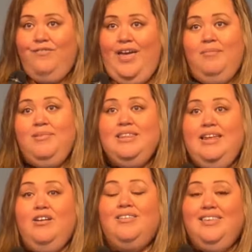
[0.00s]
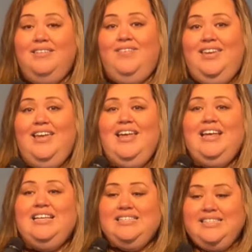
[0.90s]
family that are living
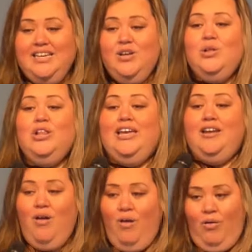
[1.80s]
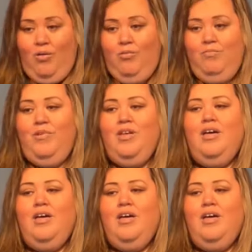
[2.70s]
single in a home,